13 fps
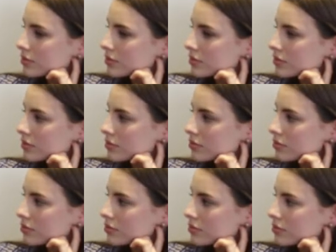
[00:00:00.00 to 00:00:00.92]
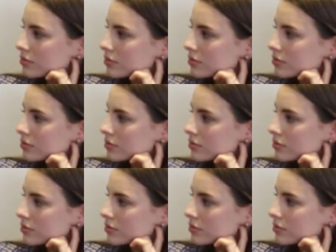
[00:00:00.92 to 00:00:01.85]

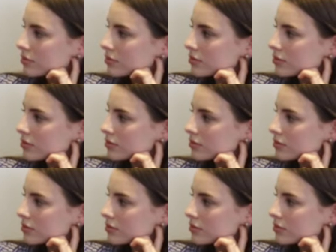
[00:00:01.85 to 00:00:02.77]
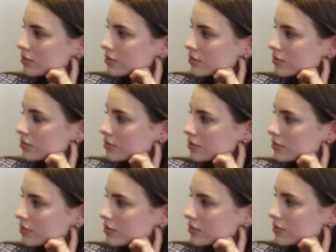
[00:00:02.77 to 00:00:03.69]

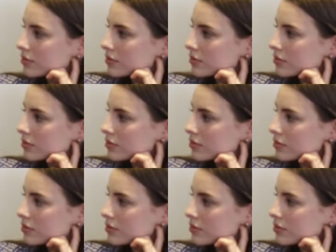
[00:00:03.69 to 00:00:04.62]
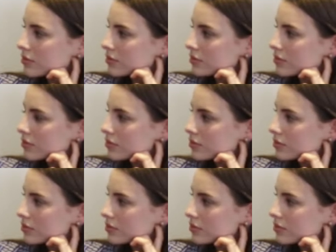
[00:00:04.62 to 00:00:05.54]

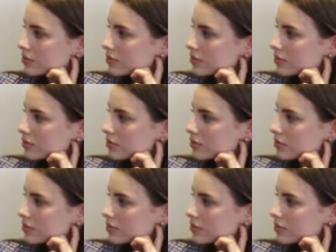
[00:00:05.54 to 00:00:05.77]
The person shown says nothing.